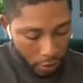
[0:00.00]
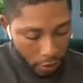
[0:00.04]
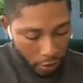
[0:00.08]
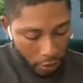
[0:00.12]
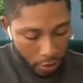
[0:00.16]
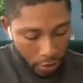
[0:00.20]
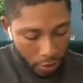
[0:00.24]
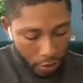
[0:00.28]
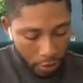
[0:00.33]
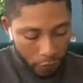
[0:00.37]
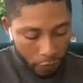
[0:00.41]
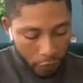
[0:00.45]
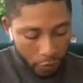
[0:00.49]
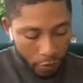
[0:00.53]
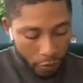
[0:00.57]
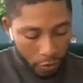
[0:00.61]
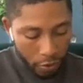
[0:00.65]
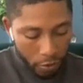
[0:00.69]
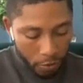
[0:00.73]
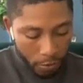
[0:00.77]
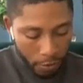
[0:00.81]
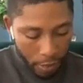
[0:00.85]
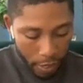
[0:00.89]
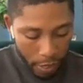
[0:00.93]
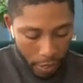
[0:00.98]
all of your
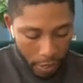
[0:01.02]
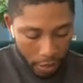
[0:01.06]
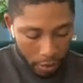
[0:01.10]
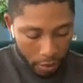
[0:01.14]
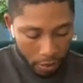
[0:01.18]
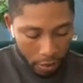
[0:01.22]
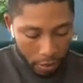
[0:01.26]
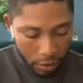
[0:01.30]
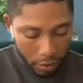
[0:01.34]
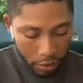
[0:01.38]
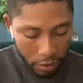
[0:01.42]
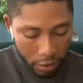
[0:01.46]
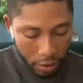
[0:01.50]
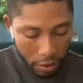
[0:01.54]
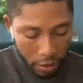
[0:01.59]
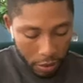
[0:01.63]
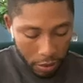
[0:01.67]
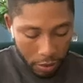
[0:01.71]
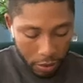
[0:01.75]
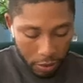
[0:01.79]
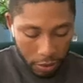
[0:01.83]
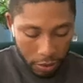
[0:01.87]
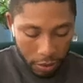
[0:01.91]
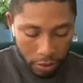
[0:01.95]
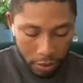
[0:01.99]
little paneling
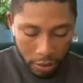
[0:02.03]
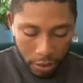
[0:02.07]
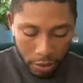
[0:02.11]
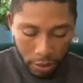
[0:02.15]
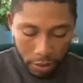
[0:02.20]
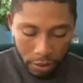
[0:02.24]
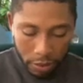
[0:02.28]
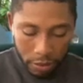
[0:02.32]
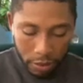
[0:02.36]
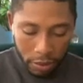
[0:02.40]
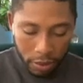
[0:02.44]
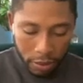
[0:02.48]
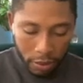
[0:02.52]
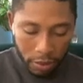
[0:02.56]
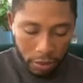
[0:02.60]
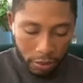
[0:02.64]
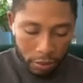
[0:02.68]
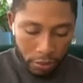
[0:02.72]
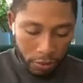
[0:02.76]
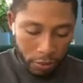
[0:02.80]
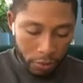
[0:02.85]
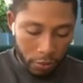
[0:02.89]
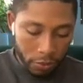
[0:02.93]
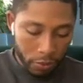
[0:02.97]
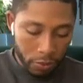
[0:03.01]
together, and like I said, I
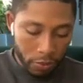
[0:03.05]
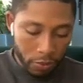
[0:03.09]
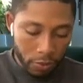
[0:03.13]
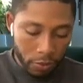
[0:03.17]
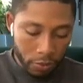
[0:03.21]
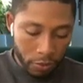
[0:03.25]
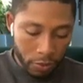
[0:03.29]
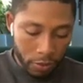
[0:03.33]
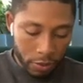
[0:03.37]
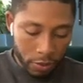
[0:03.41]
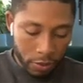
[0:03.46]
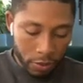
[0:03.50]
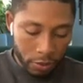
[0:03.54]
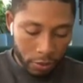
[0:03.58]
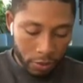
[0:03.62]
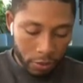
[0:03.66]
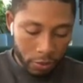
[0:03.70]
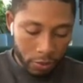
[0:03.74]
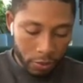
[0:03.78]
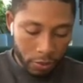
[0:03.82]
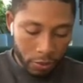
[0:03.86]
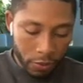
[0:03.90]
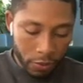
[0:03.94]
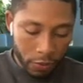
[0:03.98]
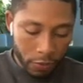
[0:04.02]
do 1, 2,
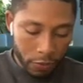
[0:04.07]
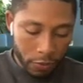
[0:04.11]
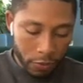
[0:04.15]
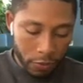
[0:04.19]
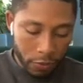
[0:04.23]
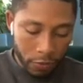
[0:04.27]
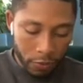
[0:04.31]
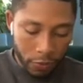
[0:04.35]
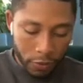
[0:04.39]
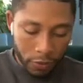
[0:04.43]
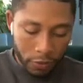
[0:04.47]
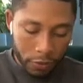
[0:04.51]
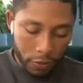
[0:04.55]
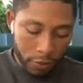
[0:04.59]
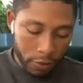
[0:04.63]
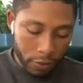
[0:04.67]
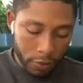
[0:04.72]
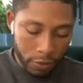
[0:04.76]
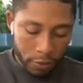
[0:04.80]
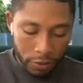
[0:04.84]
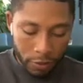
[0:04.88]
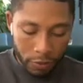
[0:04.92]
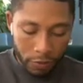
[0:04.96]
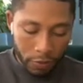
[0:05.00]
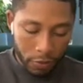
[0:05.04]
3, 4, 5, 6,
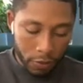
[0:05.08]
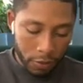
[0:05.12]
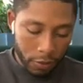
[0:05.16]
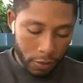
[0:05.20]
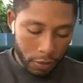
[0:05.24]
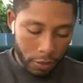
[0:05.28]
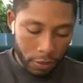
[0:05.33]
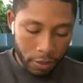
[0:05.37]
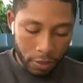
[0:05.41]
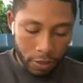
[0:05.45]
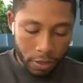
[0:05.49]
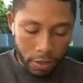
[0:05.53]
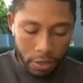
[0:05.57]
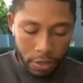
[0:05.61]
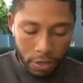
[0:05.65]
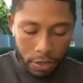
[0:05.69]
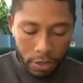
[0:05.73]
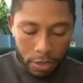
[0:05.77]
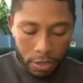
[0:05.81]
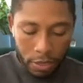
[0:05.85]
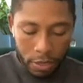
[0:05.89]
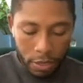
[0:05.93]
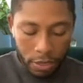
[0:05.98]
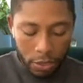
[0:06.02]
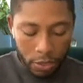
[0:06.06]
7, 8.
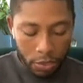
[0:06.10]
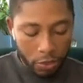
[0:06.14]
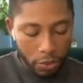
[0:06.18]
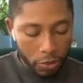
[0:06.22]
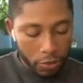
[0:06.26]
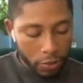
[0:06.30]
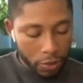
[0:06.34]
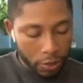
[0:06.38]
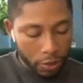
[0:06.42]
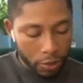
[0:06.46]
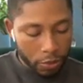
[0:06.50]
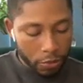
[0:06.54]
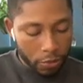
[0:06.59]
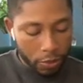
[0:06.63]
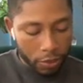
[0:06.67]
You can usually do